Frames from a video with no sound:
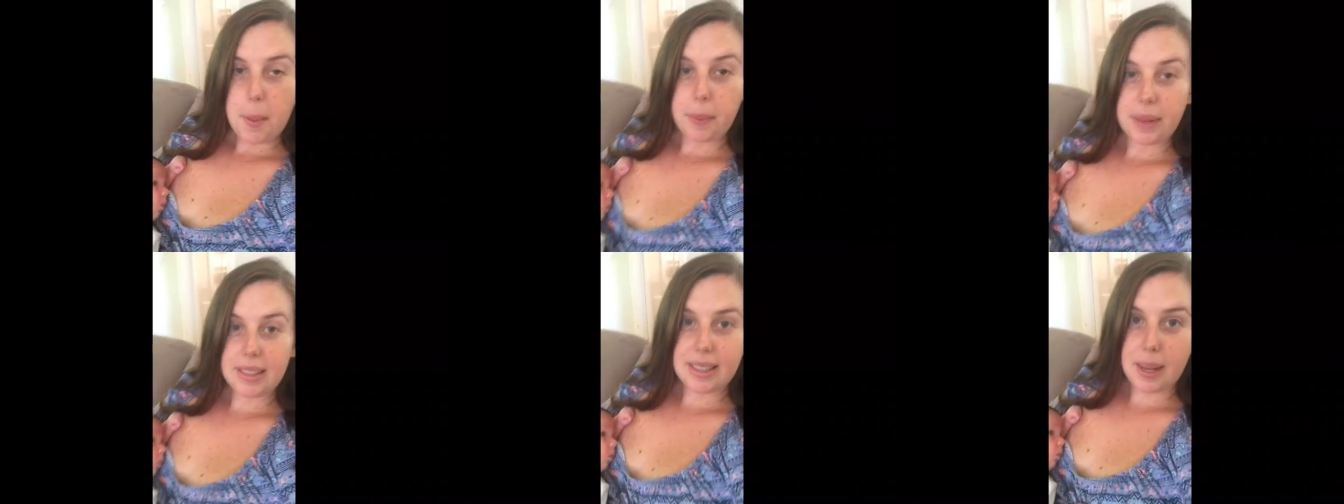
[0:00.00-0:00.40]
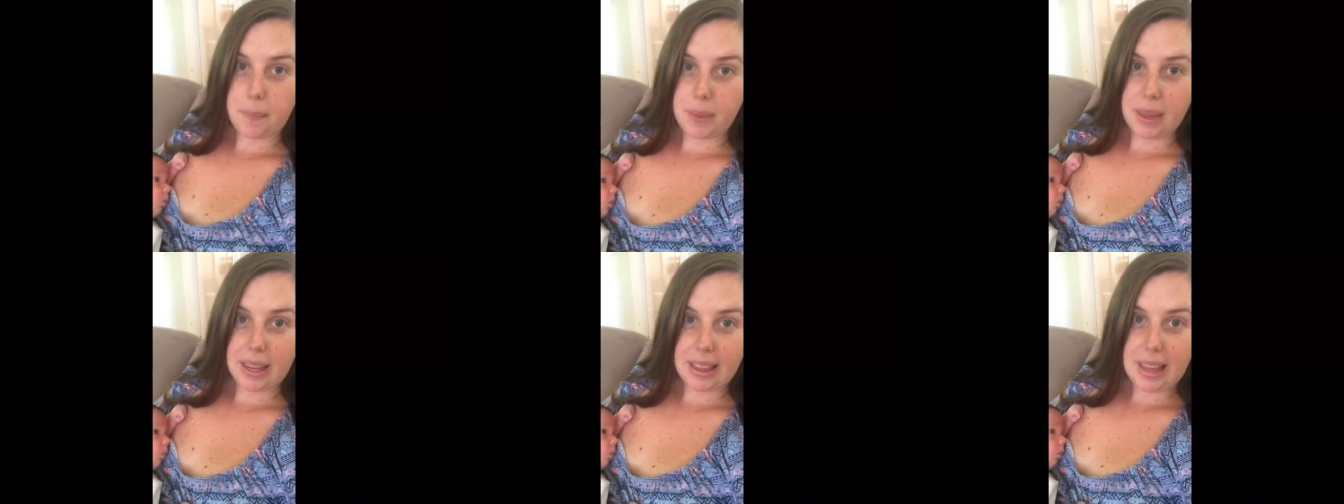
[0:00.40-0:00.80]
But
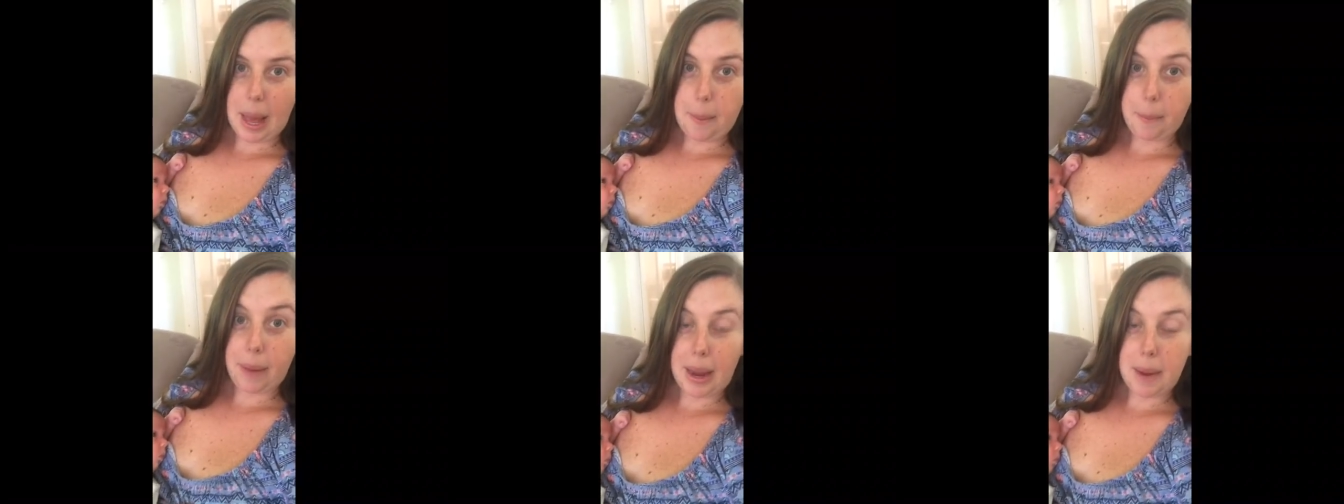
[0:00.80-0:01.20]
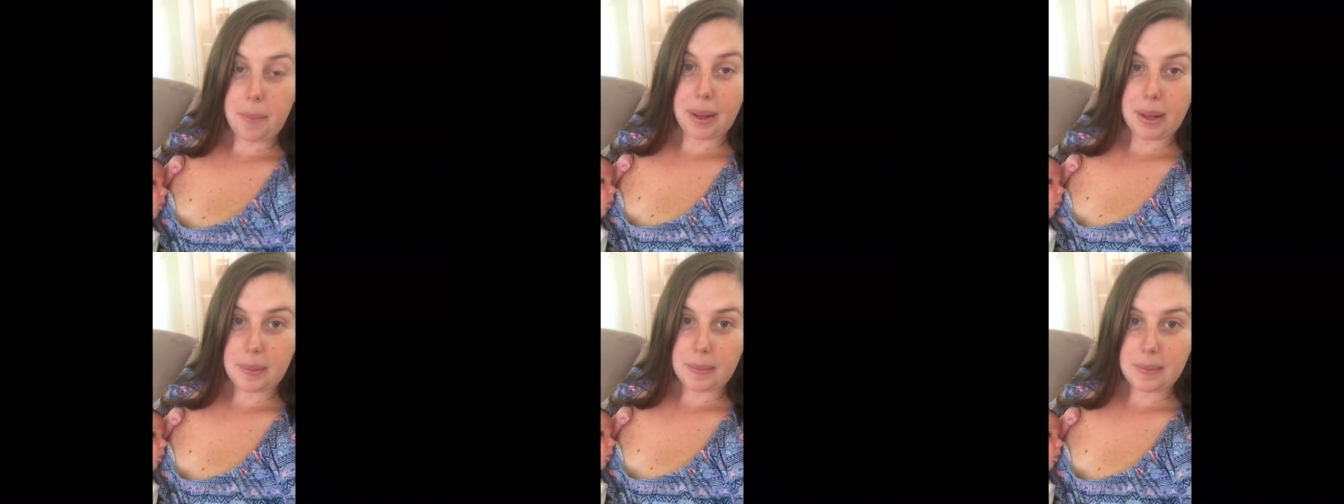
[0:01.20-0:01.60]
something that my
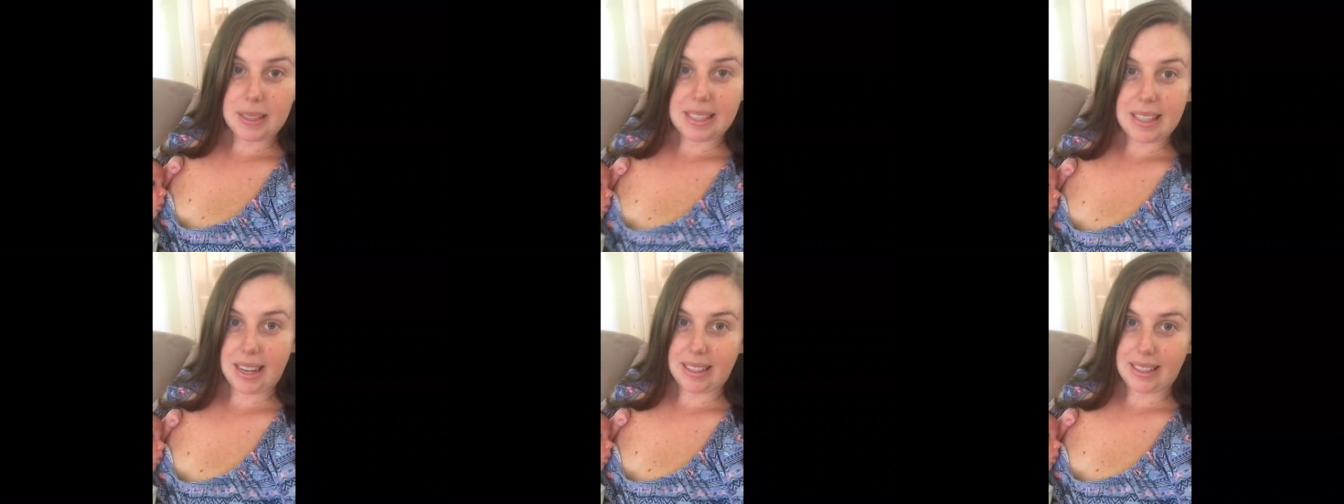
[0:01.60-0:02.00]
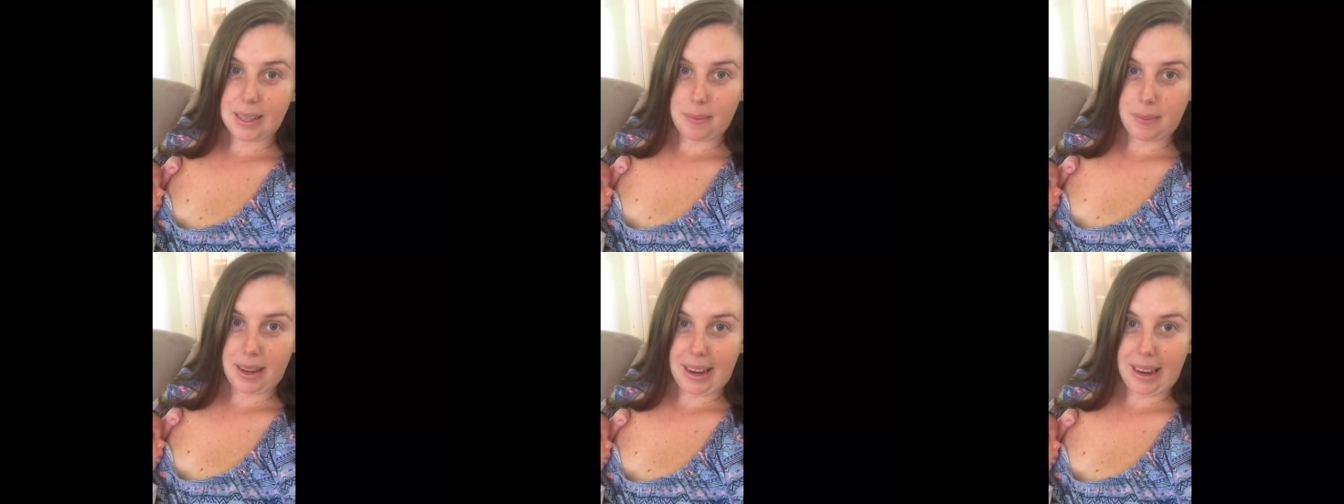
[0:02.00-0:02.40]
mum said
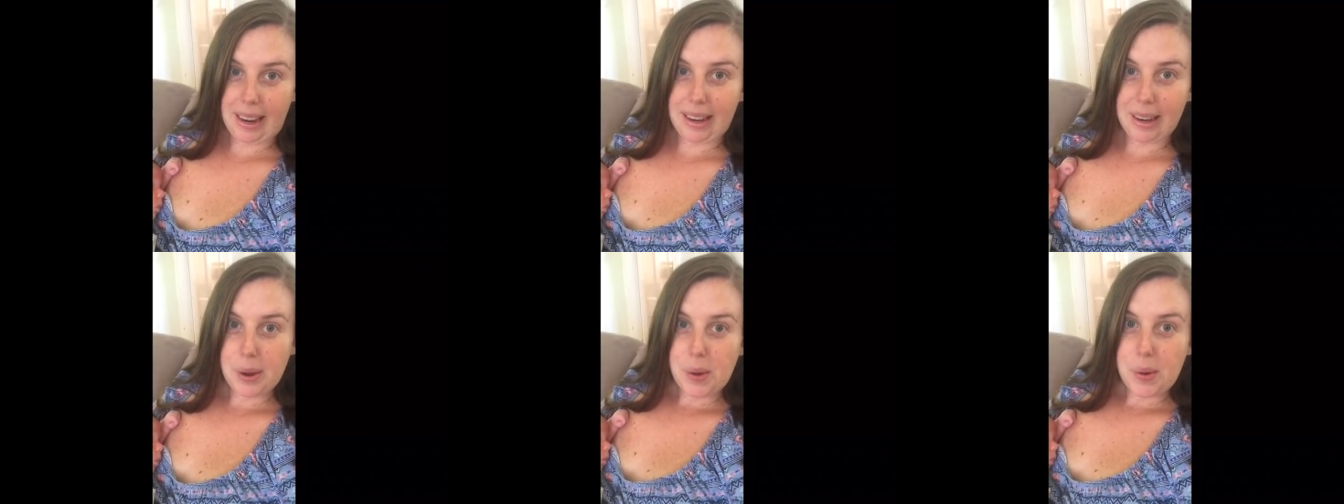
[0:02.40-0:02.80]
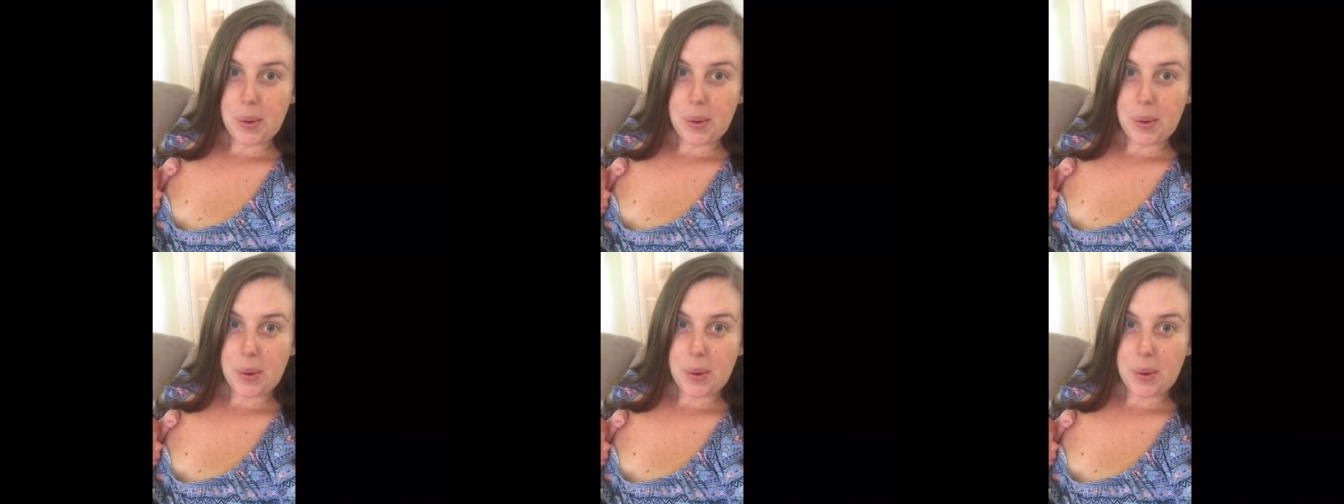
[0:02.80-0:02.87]
to me